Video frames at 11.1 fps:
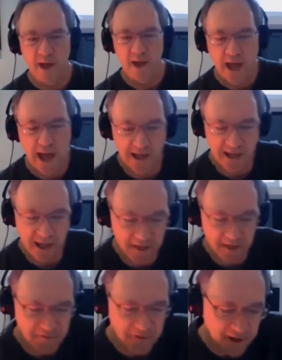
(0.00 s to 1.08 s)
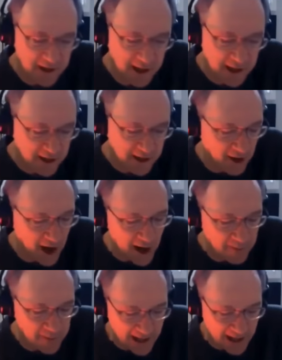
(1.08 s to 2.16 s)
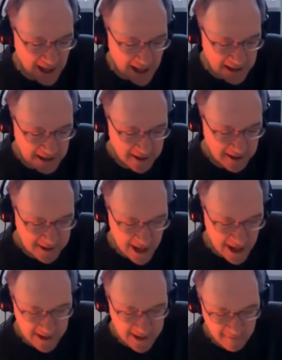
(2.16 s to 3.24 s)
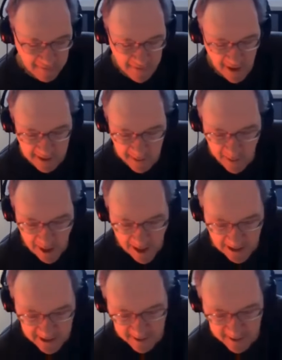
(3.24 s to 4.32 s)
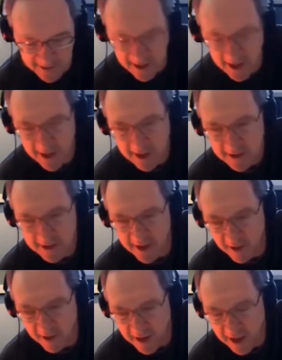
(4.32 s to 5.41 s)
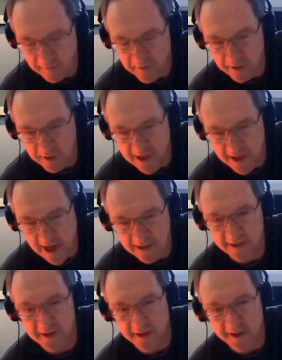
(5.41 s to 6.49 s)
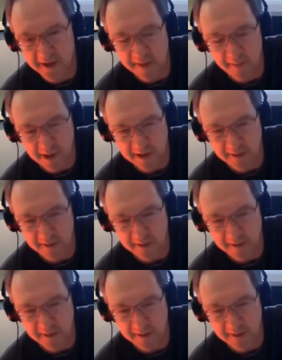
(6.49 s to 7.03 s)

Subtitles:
And if all biological tests have false positives, so if you test 30 million